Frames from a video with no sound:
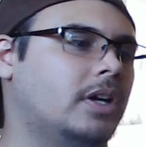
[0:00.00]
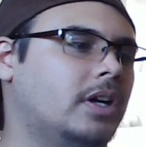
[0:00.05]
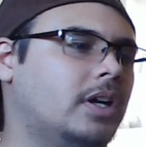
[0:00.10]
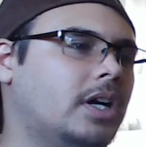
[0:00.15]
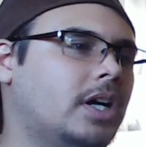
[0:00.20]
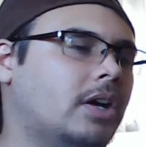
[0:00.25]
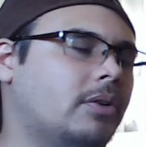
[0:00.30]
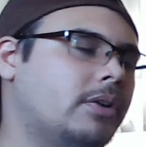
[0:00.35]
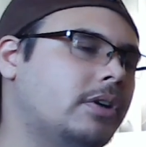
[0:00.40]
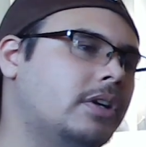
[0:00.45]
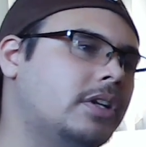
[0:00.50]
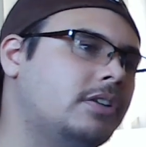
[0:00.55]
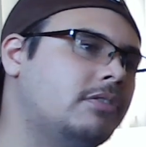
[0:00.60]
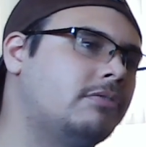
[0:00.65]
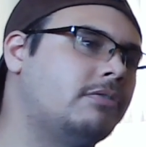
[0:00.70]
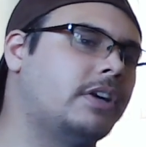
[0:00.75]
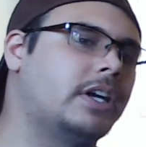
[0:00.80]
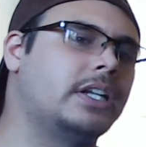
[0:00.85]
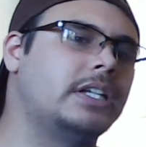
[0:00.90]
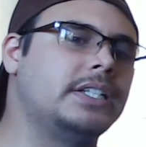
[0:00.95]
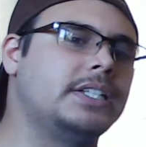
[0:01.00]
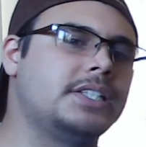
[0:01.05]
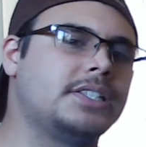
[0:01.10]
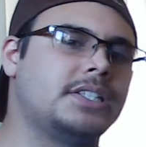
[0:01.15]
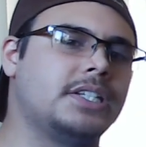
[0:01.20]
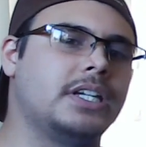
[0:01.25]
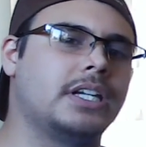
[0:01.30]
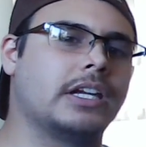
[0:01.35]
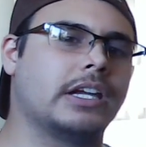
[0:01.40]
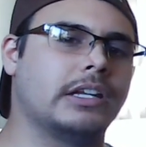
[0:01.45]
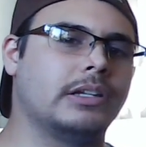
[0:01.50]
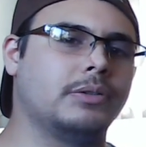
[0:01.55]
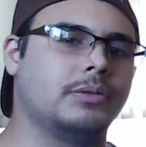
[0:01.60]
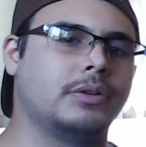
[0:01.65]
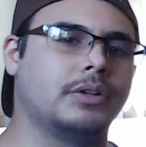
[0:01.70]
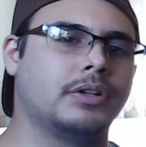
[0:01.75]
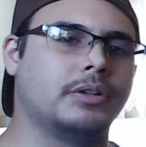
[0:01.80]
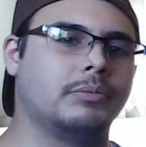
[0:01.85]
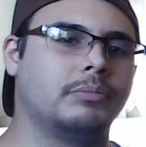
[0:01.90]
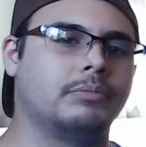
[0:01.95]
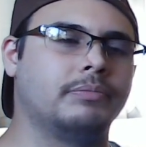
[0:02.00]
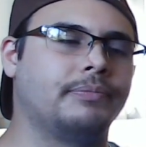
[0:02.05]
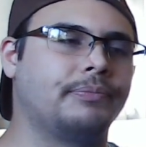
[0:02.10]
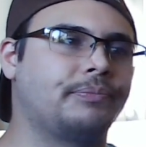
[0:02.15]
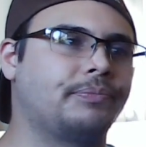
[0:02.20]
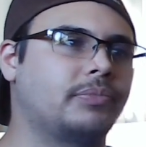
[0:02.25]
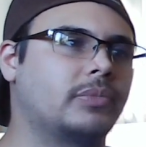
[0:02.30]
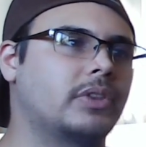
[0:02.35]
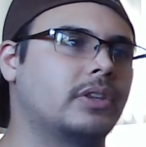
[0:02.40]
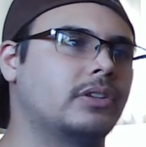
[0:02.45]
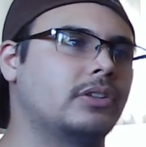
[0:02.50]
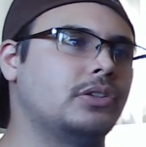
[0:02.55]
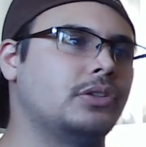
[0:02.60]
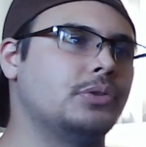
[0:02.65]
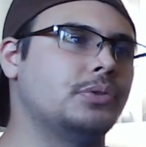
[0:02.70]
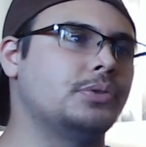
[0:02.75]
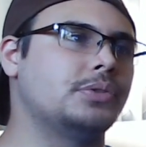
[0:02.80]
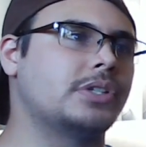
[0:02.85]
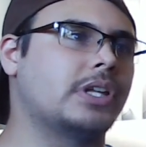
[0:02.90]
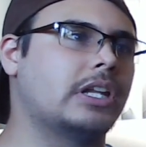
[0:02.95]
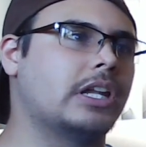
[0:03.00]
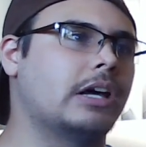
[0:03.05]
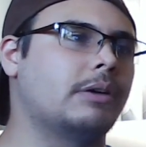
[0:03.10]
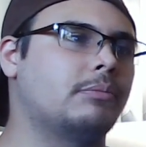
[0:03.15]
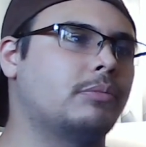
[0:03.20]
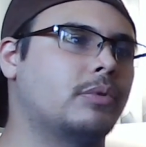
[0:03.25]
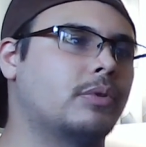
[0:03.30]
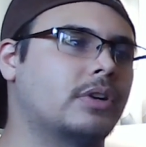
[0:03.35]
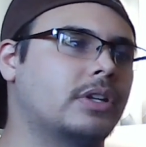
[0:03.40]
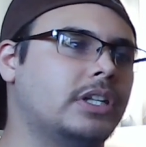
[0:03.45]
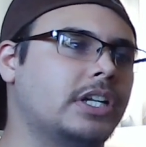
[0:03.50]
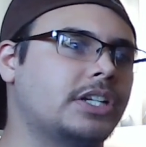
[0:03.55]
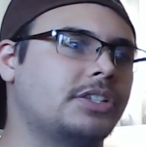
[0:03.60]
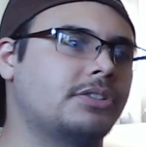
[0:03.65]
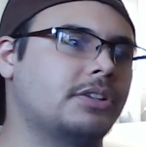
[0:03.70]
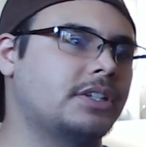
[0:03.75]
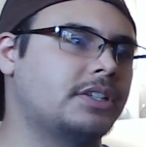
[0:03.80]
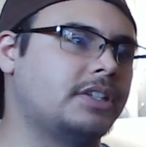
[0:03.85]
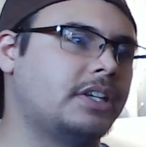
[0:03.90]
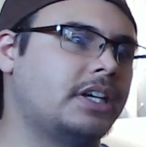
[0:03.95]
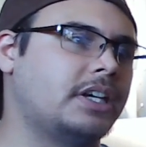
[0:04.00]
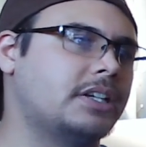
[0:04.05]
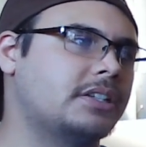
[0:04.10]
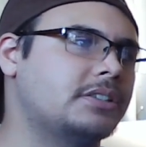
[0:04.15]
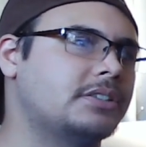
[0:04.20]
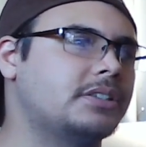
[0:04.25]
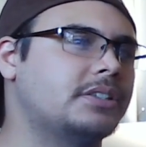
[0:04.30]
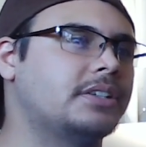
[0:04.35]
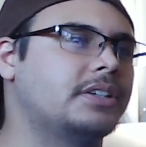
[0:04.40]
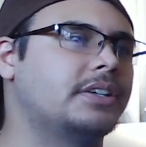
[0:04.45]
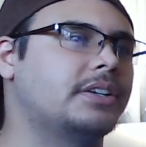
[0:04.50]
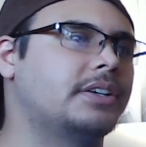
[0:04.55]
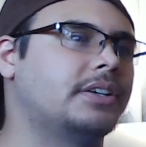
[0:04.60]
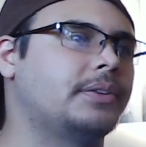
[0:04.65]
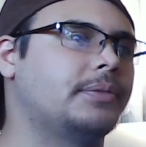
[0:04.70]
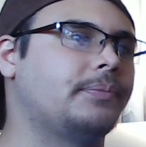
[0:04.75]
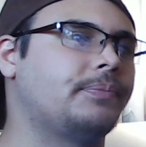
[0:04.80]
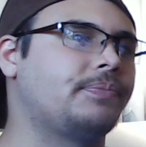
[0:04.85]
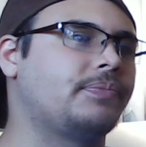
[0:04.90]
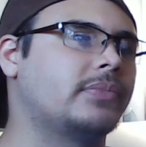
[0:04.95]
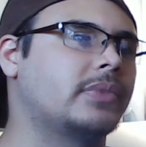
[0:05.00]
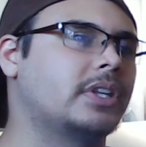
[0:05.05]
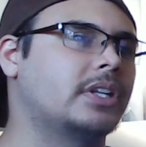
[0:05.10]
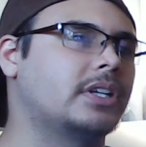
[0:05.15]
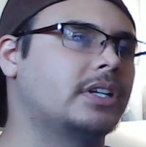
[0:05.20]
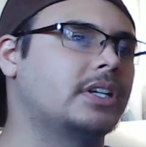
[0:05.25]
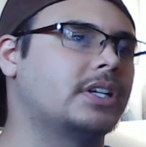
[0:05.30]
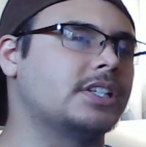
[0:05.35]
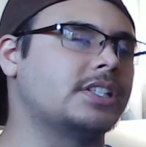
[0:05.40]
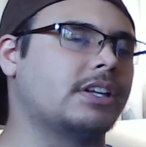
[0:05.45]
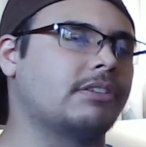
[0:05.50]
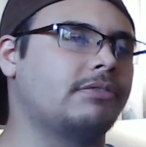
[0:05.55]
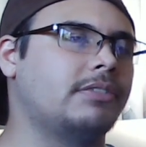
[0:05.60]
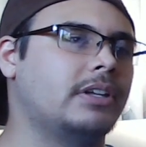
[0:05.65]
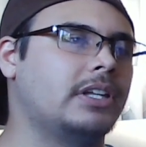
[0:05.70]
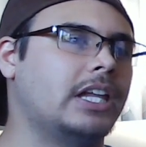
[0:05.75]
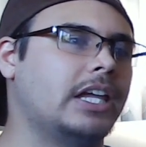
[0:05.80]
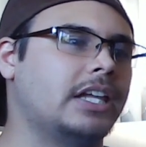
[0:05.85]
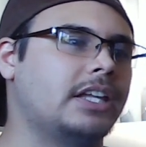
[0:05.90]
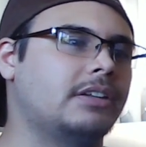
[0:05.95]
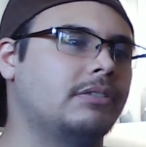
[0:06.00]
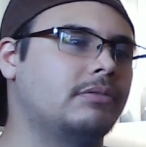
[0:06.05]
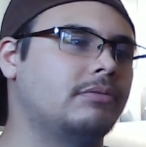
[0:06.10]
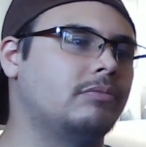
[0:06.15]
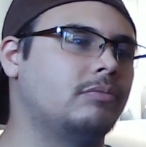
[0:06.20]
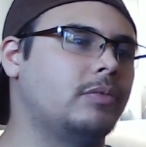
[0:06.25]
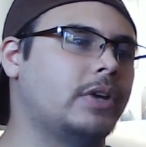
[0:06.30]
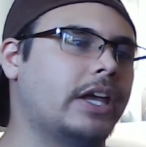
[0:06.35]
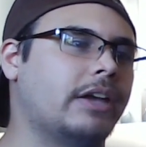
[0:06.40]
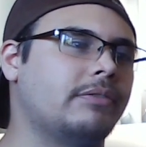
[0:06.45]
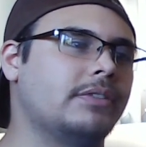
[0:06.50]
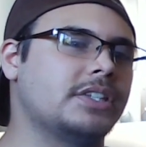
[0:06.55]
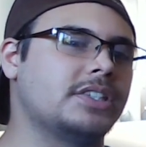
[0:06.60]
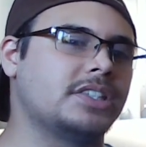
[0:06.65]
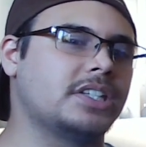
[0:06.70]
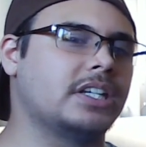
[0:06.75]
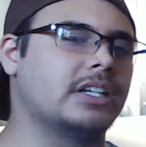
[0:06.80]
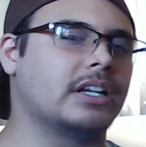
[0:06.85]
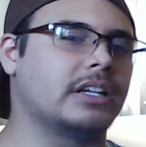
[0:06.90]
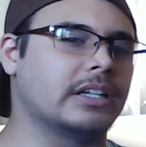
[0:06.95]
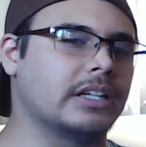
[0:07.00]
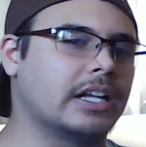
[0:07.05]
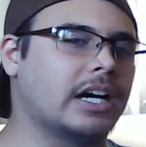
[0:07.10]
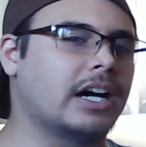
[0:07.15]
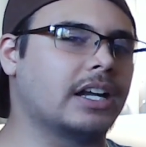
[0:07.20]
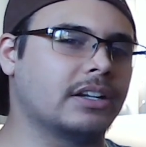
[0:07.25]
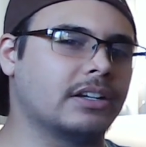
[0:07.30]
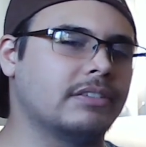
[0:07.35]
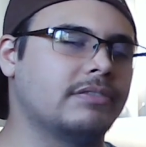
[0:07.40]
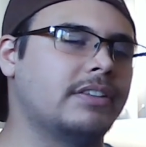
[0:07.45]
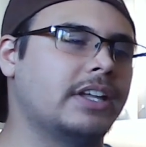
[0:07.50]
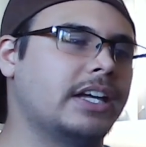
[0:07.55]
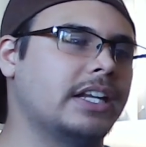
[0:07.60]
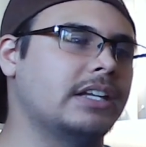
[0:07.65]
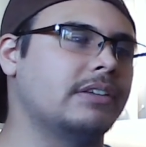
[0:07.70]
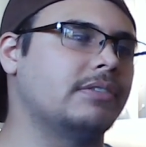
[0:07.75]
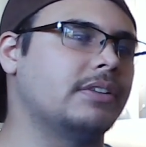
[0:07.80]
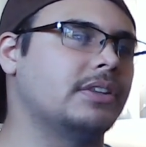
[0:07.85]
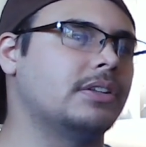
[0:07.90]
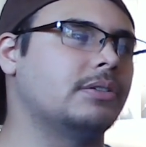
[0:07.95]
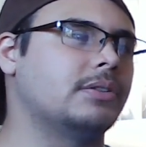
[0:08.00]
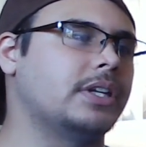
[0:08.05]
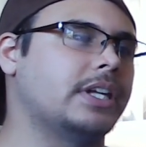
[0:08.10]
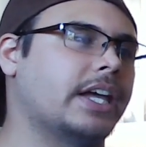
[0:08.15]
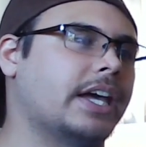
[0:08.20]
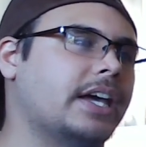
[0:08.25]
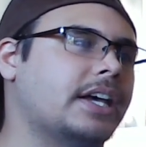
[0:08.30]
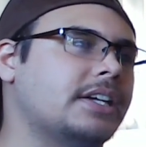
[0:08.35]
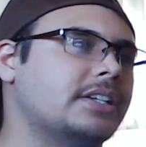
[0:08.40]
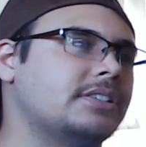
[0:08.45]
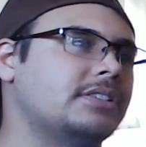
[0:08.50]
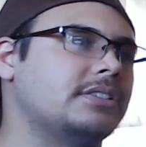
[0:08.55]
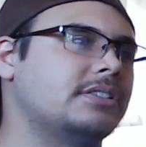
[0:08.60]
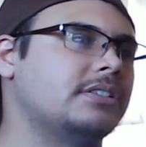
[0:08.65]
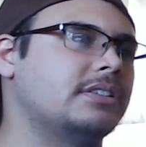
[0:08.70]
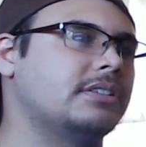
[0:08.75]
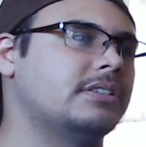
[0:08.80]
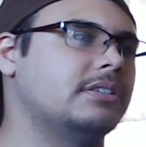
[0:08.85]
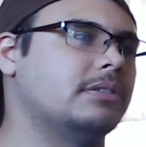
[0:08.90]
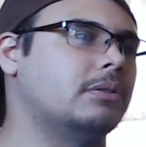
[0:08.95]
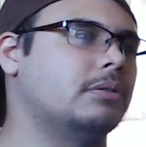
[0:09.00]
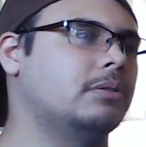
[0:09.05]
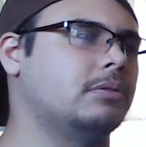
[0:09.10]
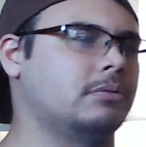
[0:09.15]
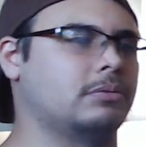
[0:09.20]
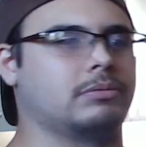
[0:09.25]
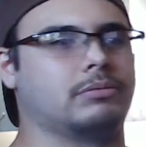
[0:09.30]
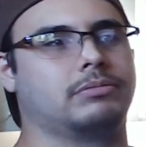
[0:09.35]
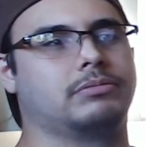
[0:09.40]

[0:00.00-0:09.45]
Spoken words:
Are we going to finally see Killua use a lot more electric attacks? Because I feel like we haven't seen a lot of that, even though he has the... Oh!